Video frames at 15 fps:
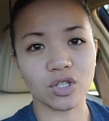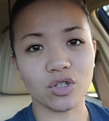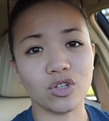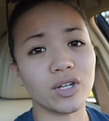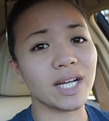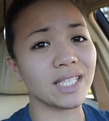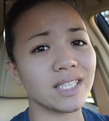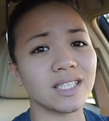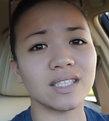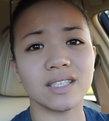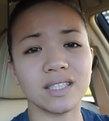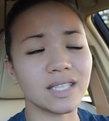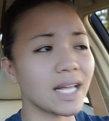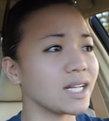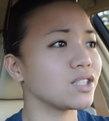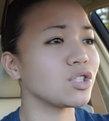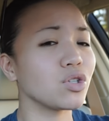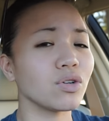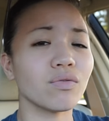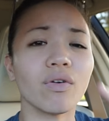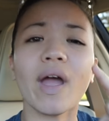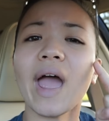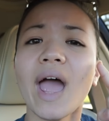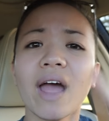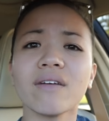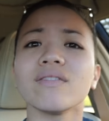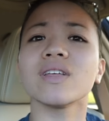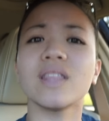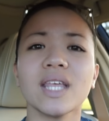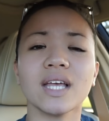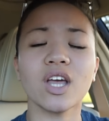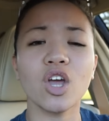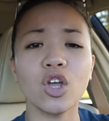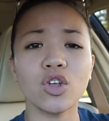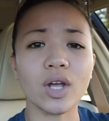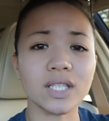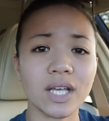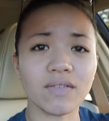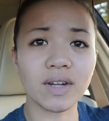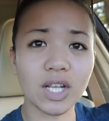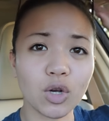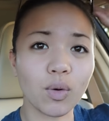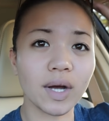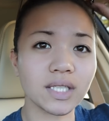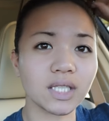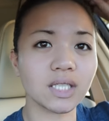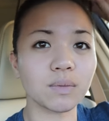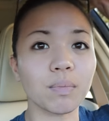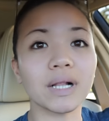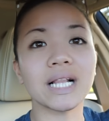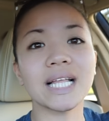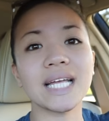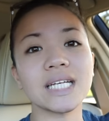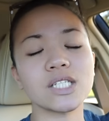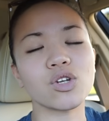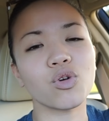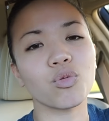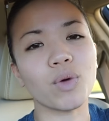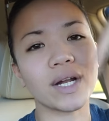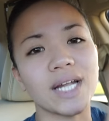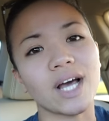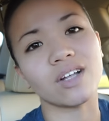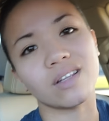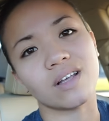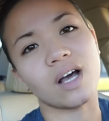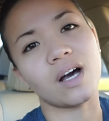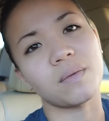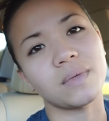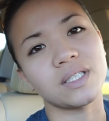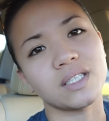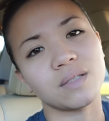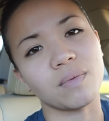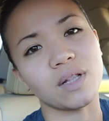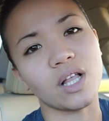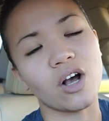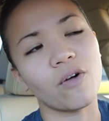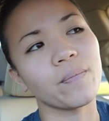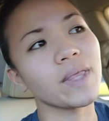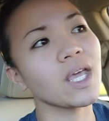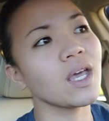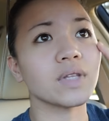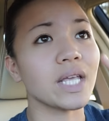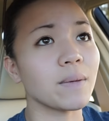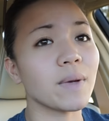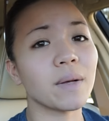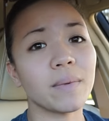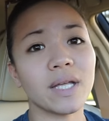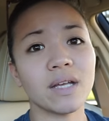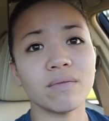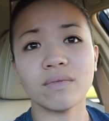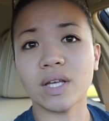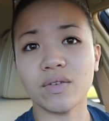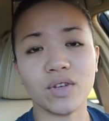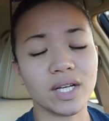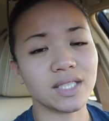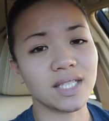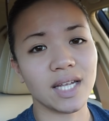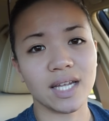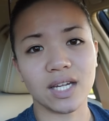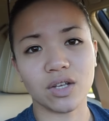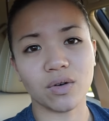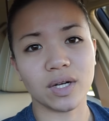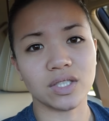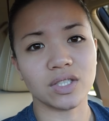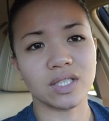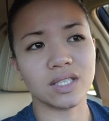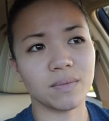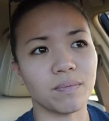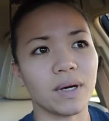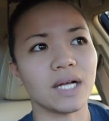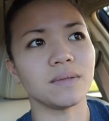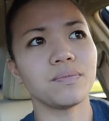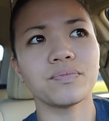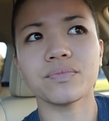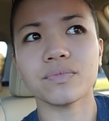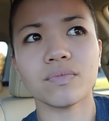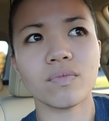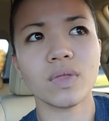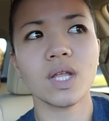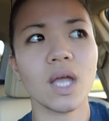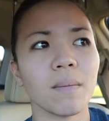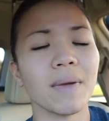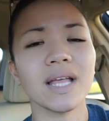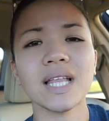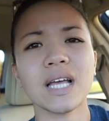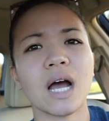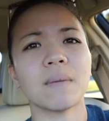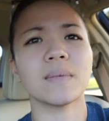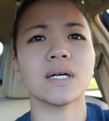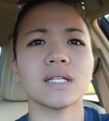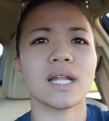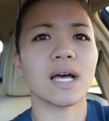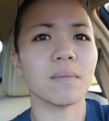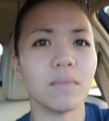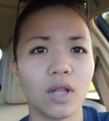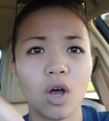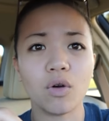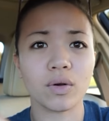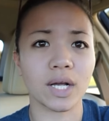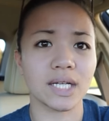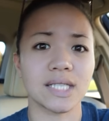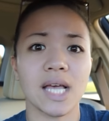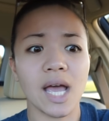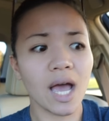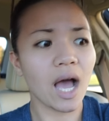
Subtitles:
so you guys stay tuned for everything. If you guys have any questions, please write down in the comments below. Email me if you guys need any questions, but mainly comment down below, because